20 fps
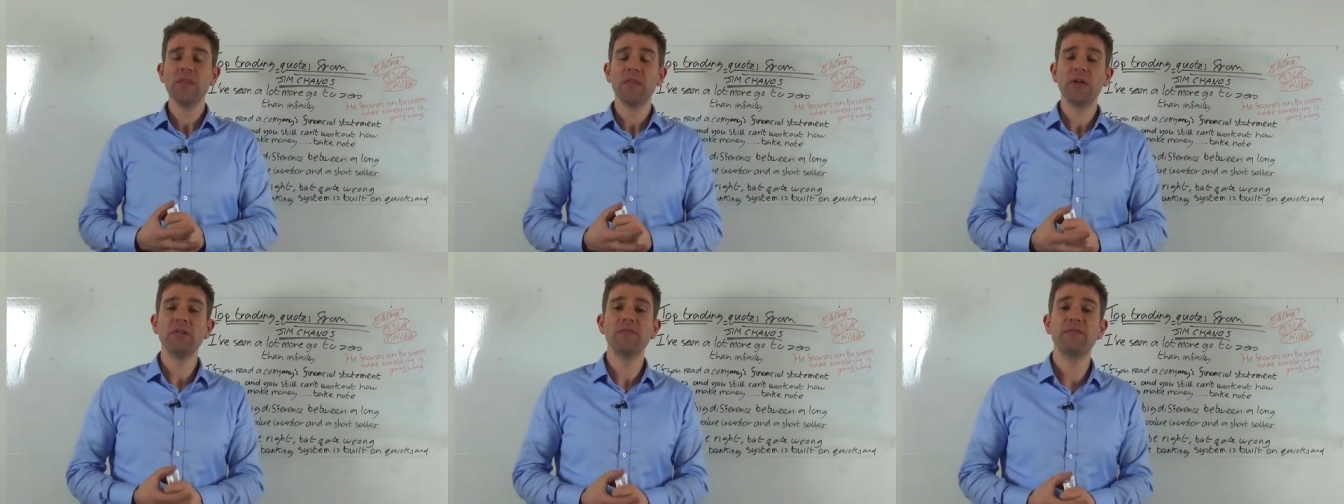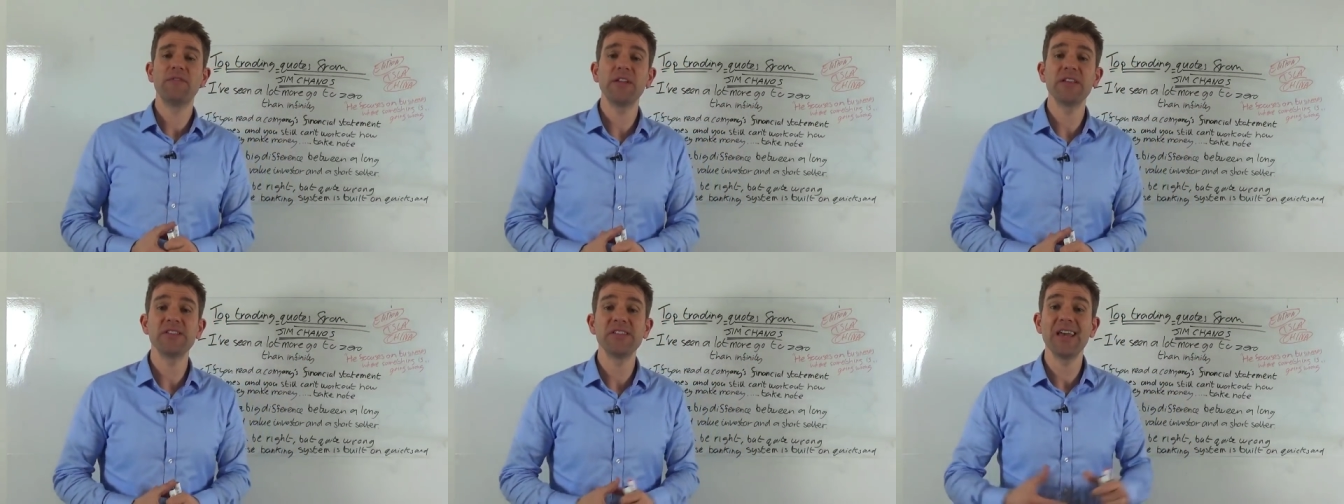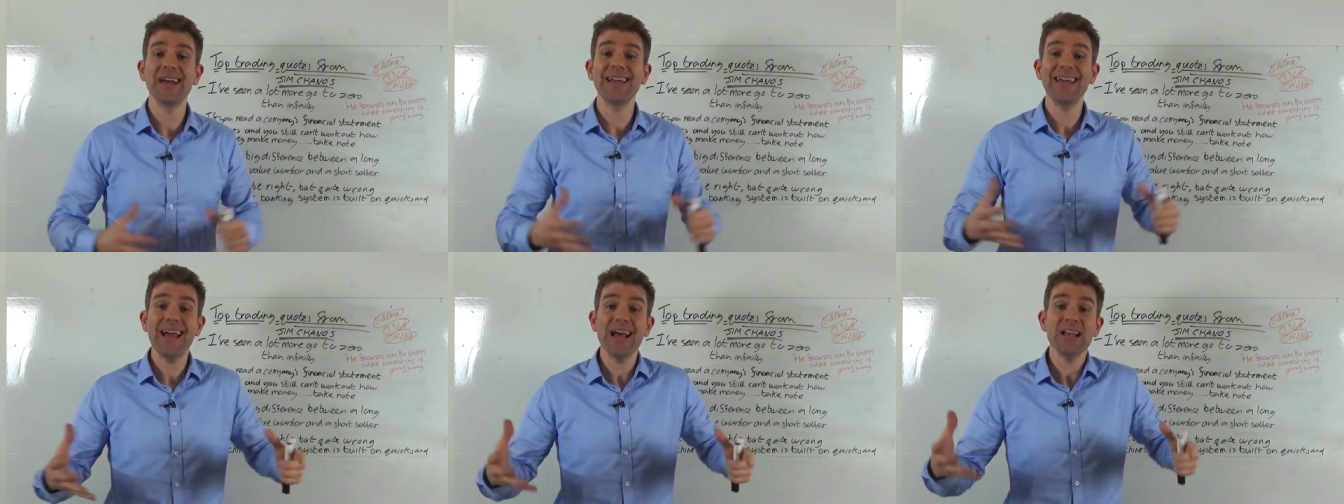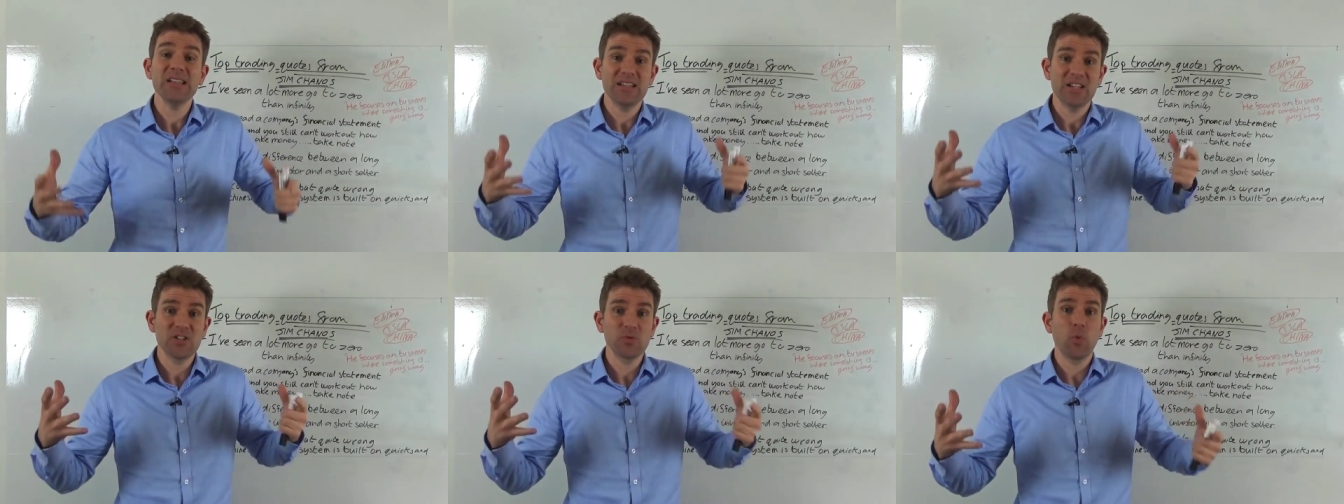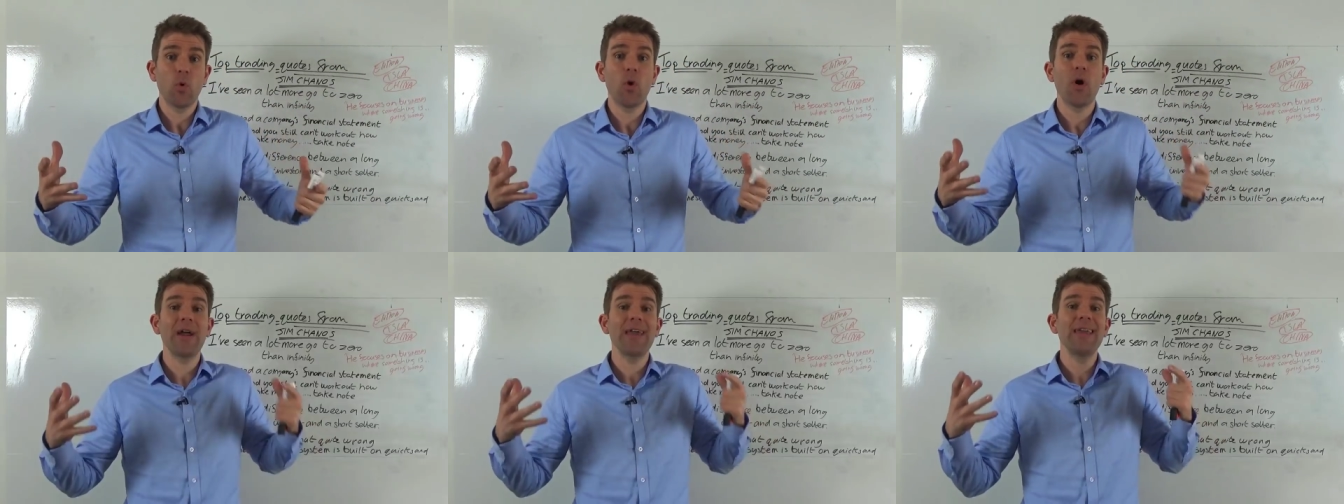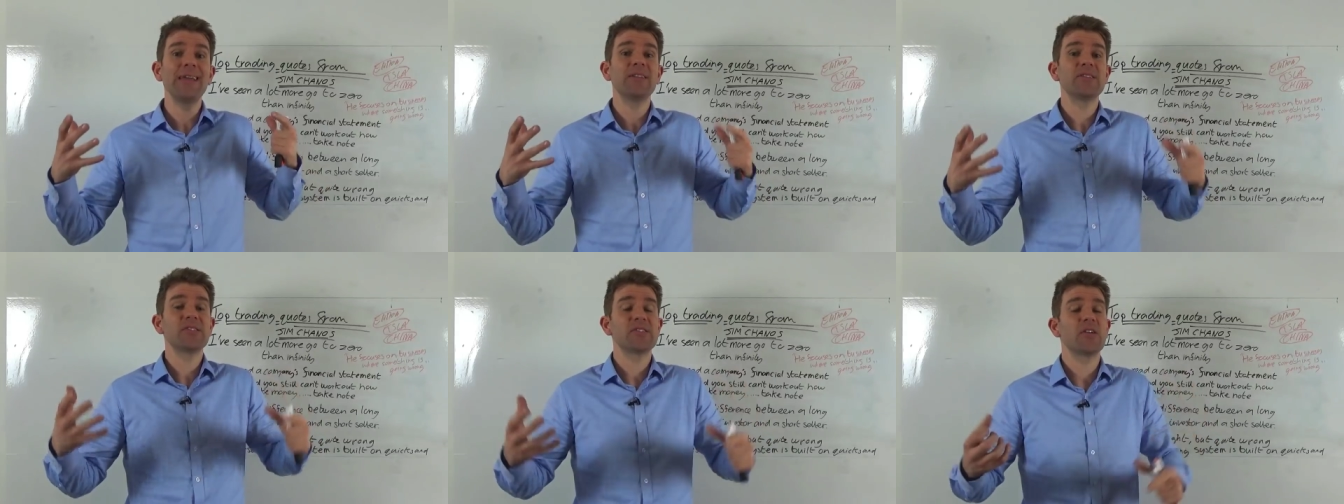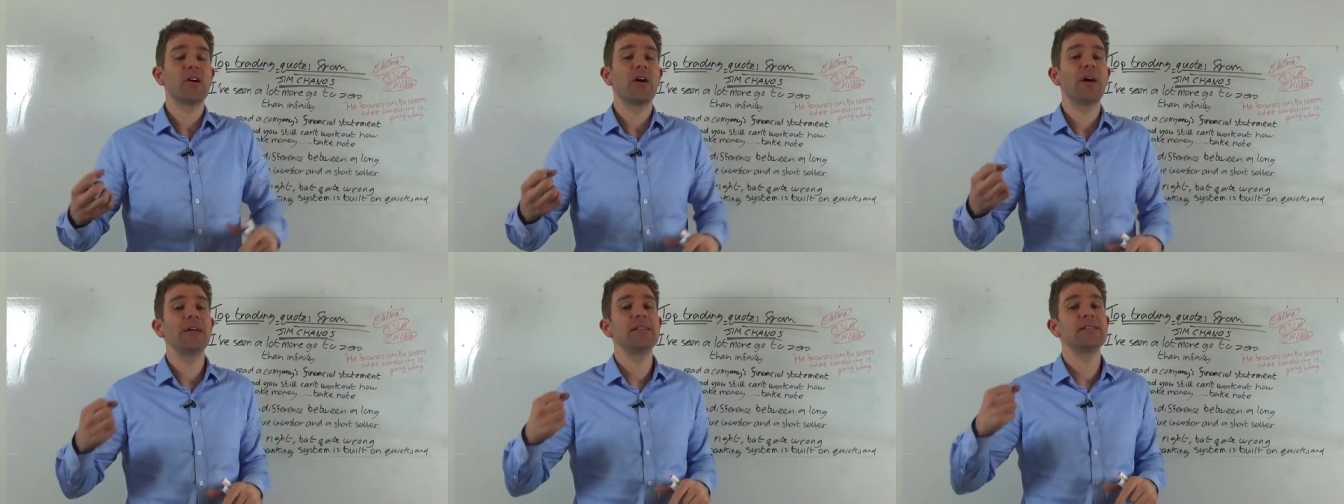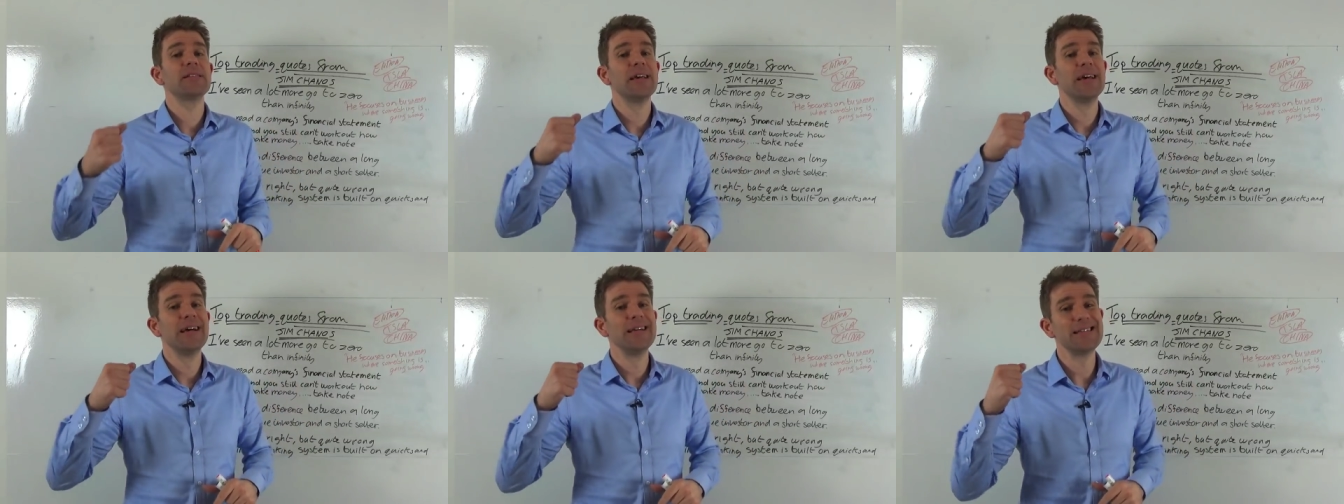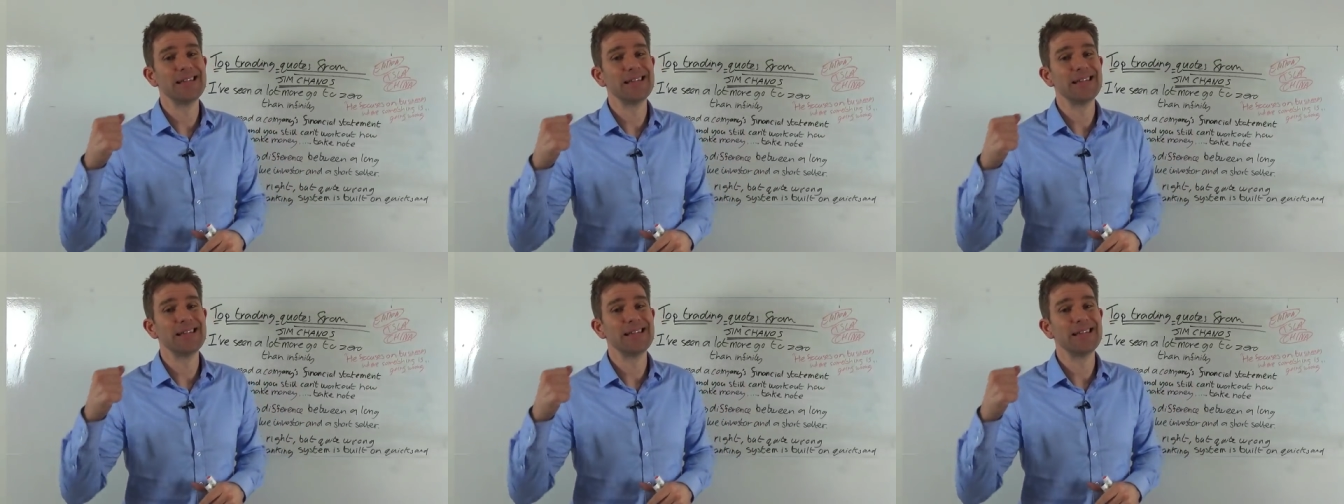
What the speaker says: than infinity. I guess that's why he decides